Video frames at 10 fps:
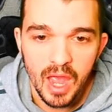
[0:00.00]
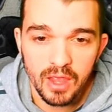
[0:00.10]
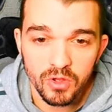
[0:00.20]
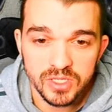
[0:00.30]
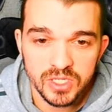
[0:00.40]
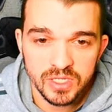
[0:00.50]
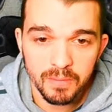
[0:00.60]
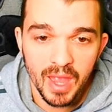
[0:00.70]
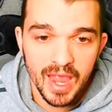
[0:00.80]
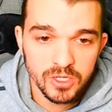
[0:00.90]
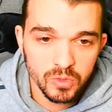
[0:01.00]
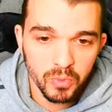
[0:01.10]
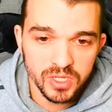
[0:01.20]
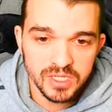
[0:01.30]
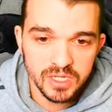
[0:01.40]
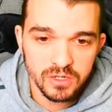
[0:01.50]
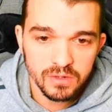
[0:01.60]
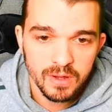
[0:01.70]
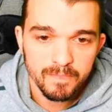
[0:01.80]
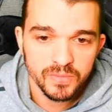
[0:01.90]
I got some extra points
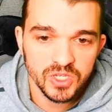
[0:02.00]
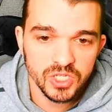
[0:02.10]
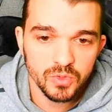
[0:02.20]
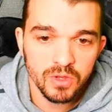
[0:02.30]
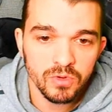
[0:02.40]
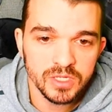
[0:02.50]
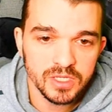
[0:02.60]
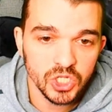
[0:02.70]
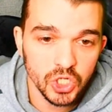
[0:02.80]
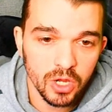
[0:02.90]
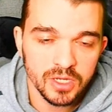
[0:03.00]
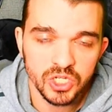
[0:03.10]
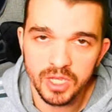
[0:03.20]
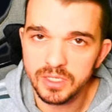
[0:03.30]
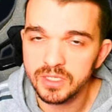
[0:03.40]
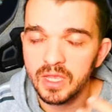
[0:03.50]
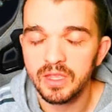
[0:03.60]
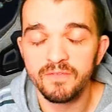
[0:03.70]
here just to increase the shock chance.